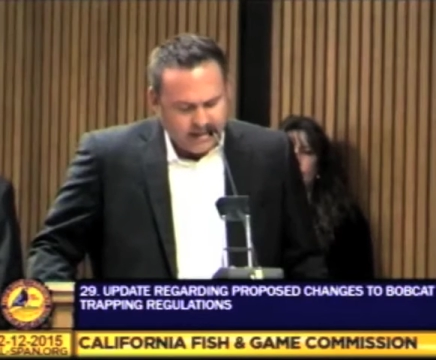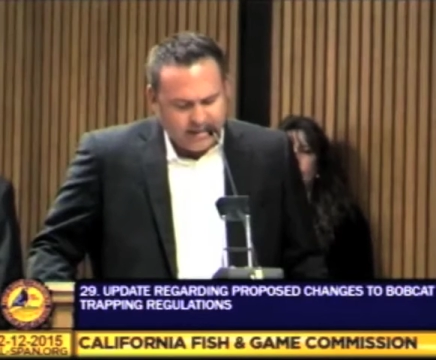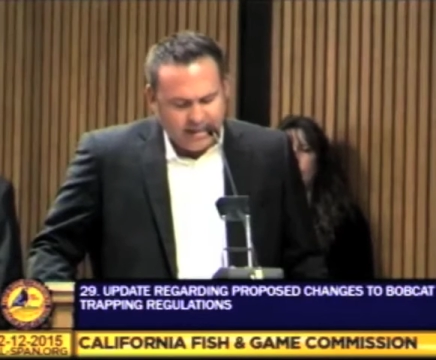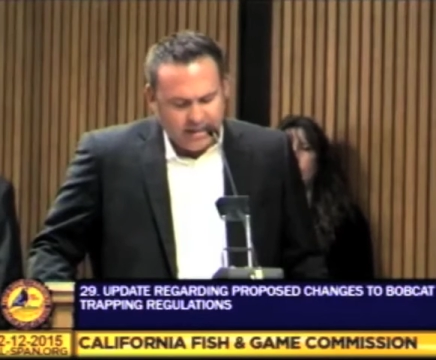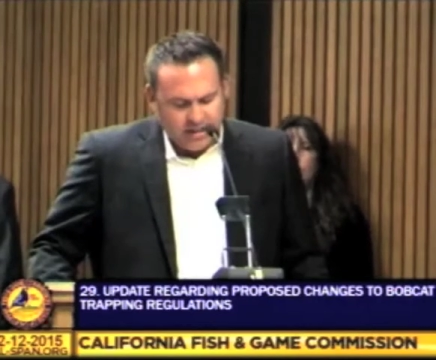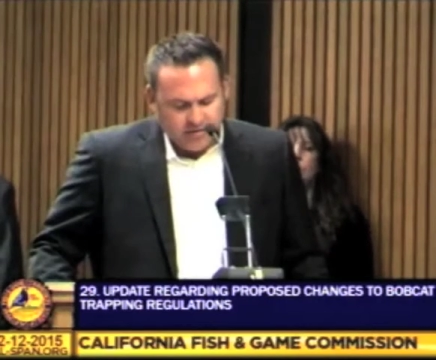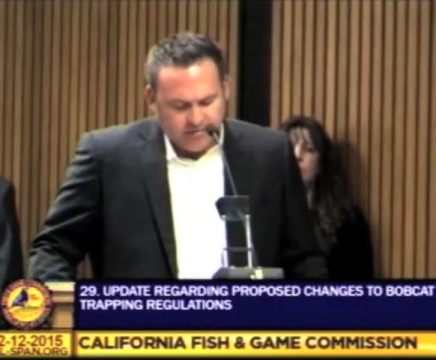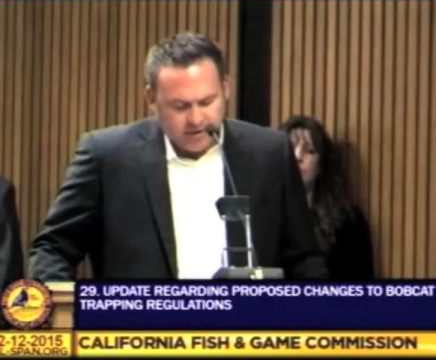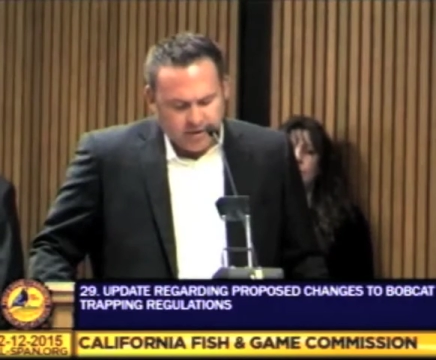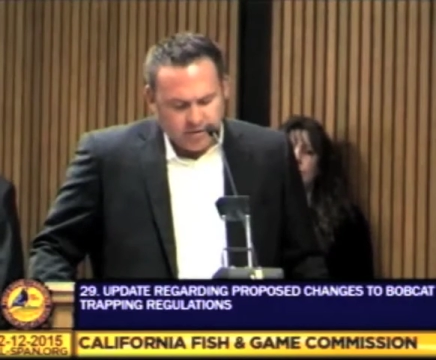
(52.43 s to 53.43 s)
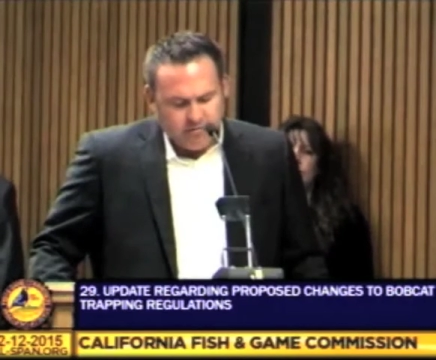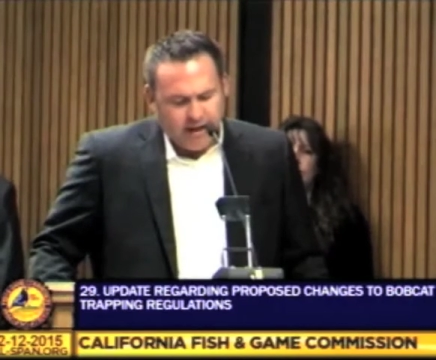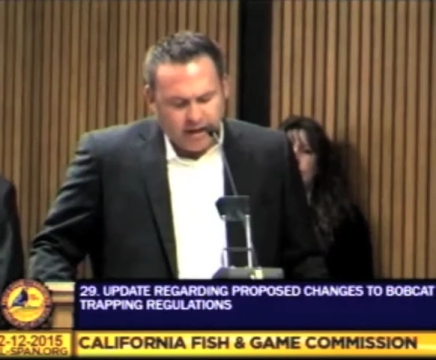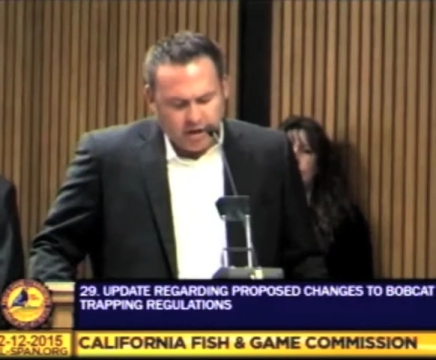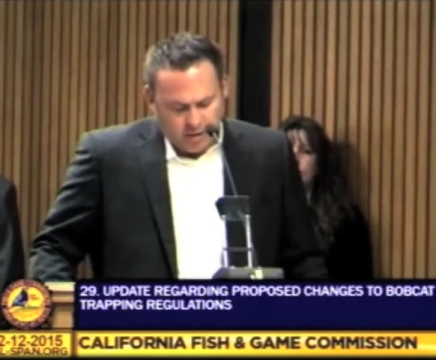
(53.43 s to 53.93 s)
and the need to further
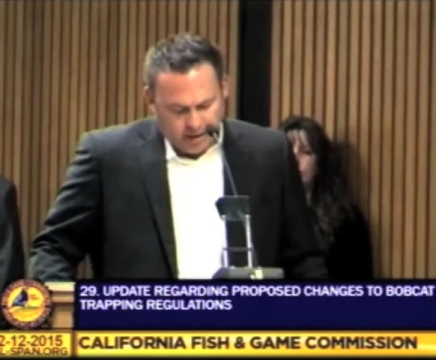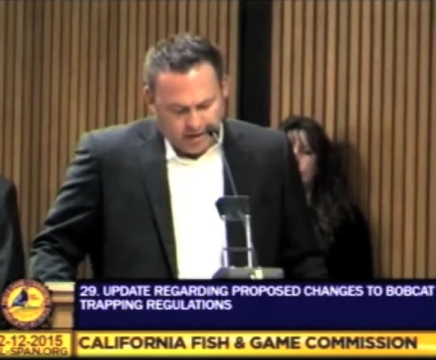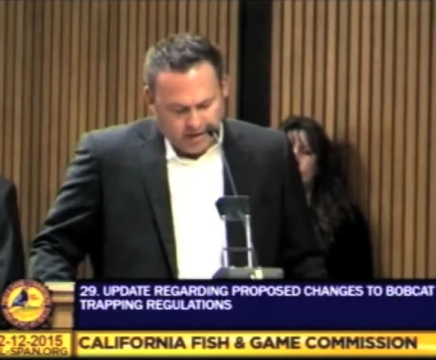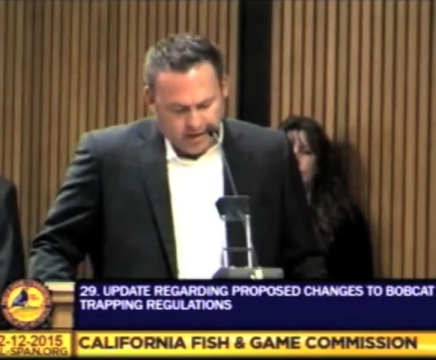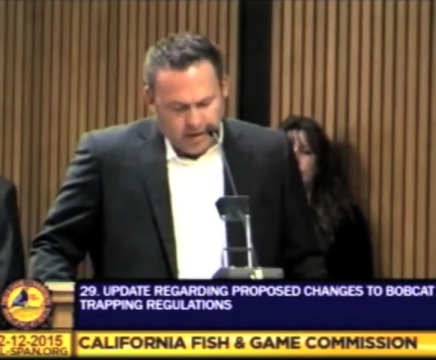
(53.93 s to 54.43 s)
evaluate